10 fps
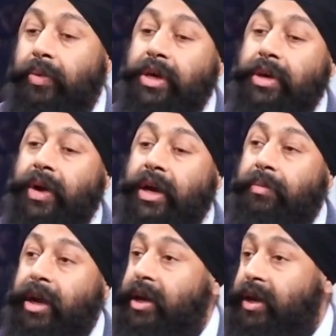we
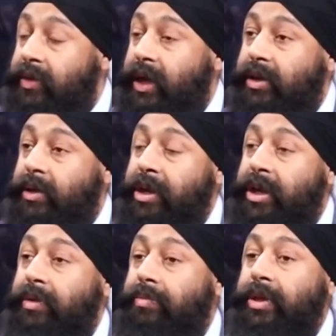recommended in that
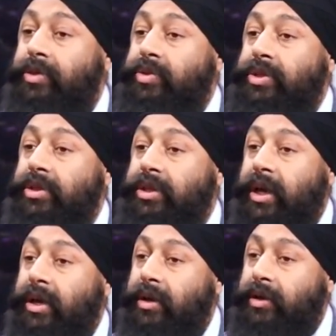committee bhi tusi jehda